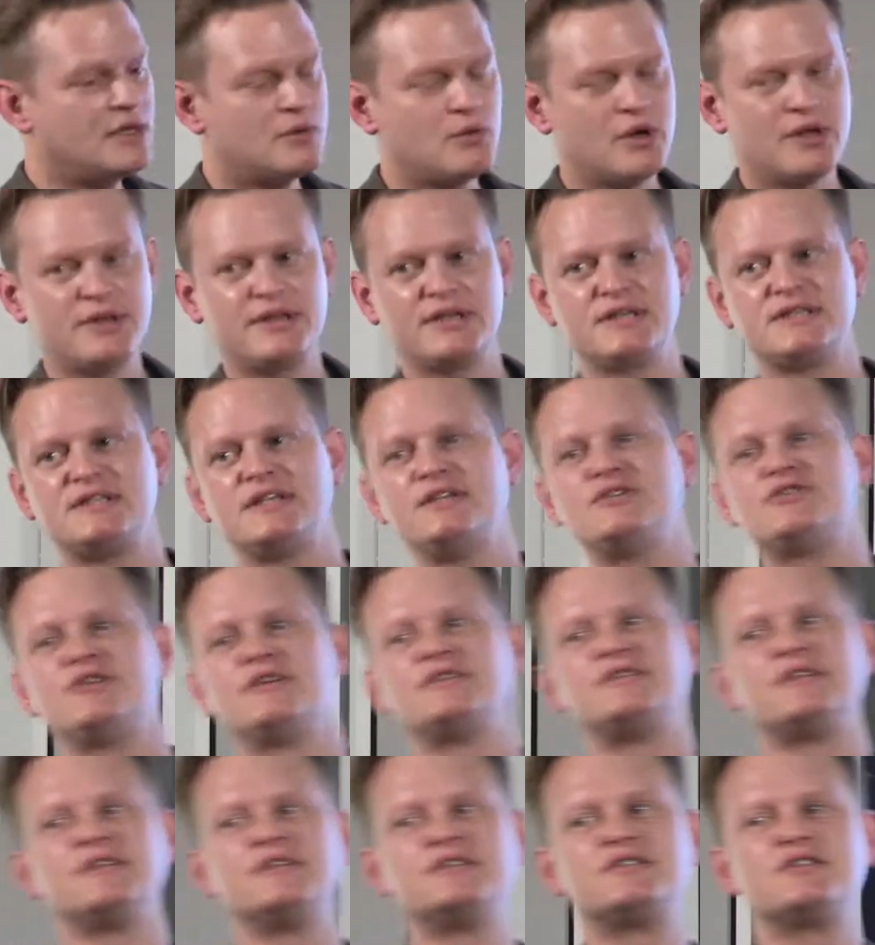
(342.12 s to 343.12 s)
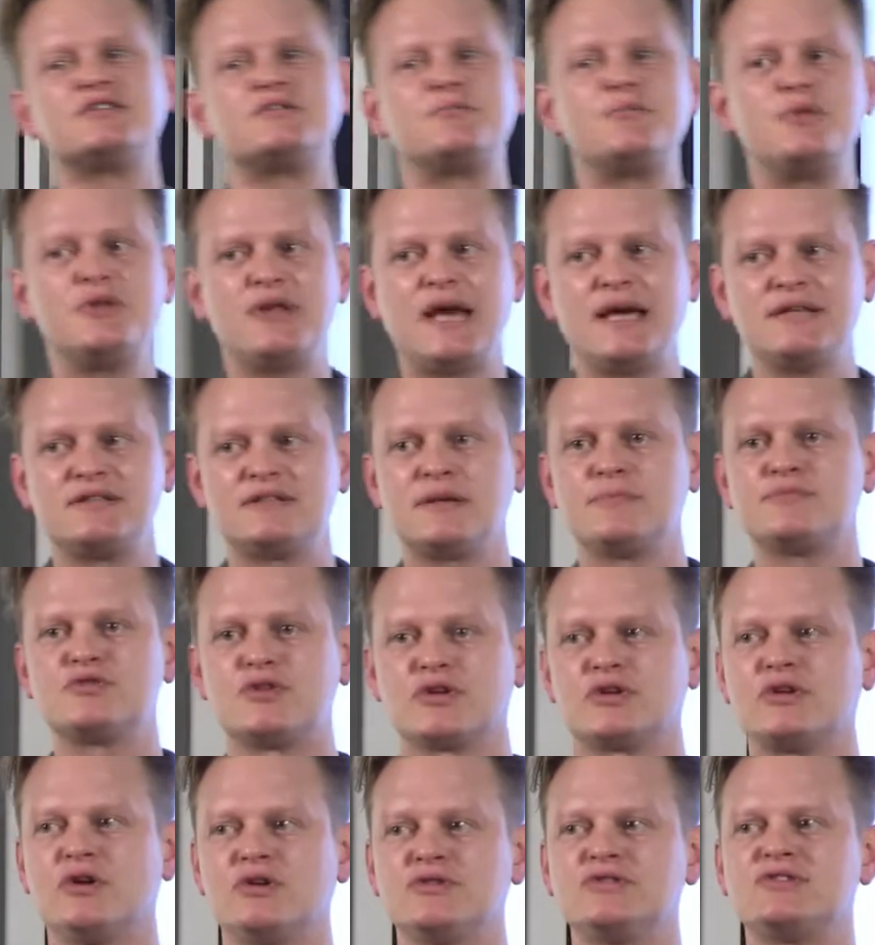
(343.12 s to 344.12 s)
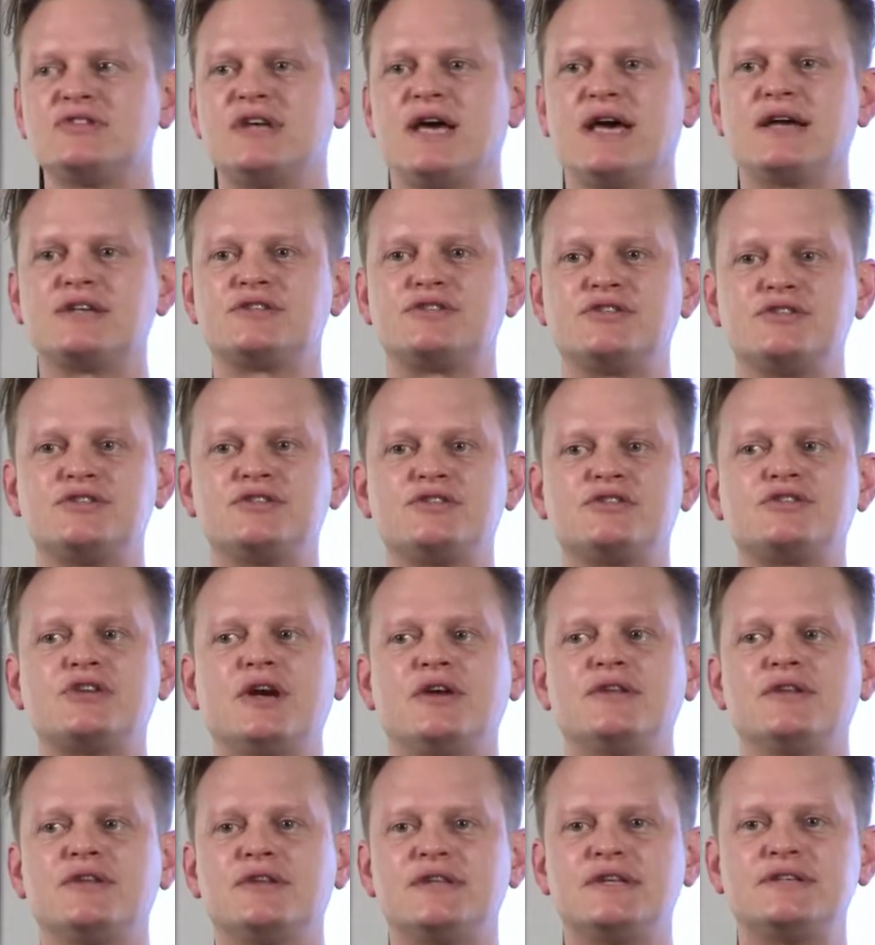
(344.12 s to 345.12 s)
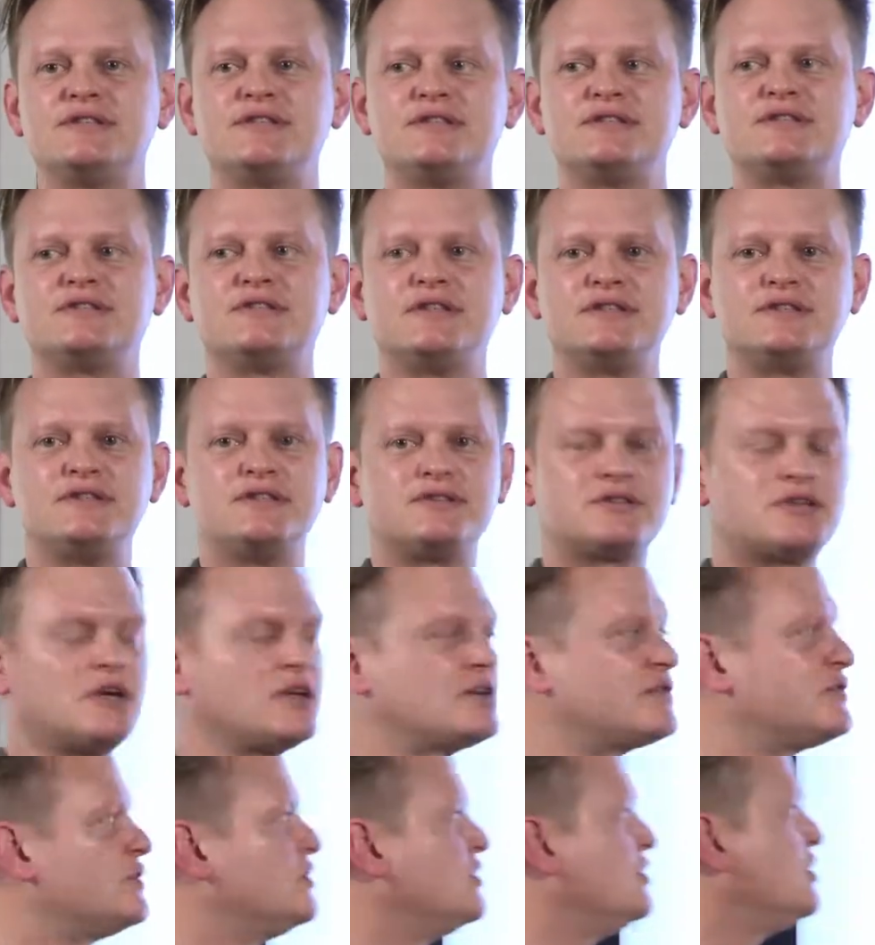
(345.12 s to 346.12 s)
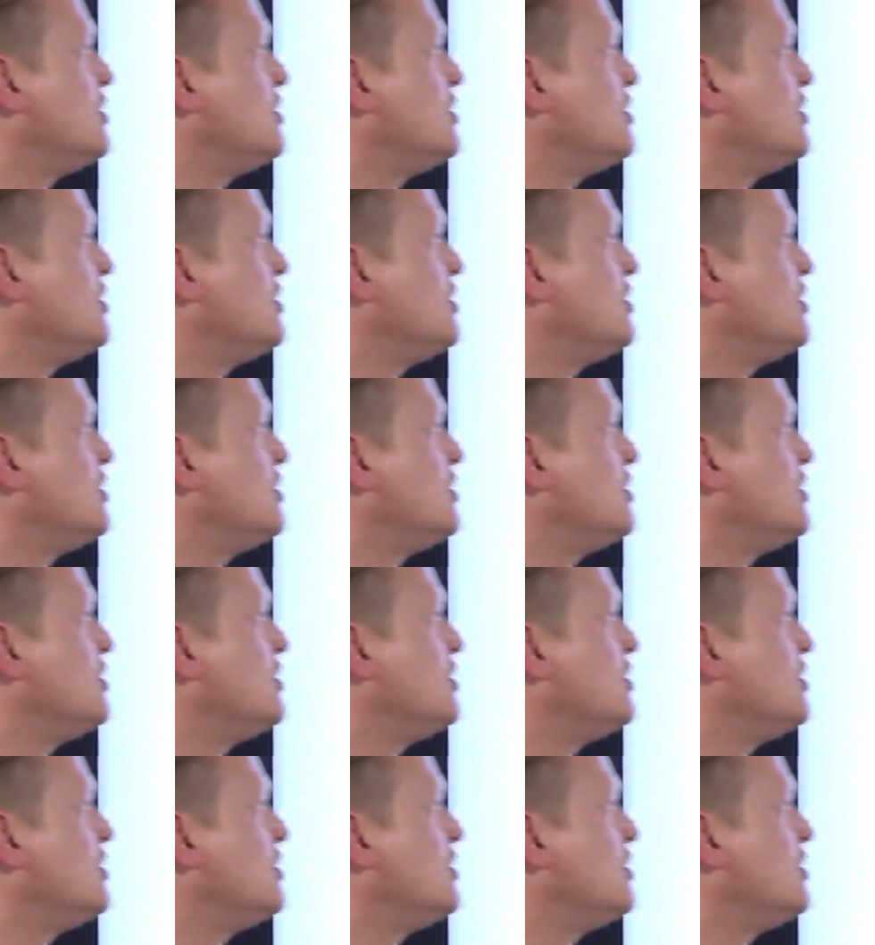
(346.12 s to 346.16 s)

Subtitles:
what I think is interesting is just to put that in some sort of context, just to show that this is kind of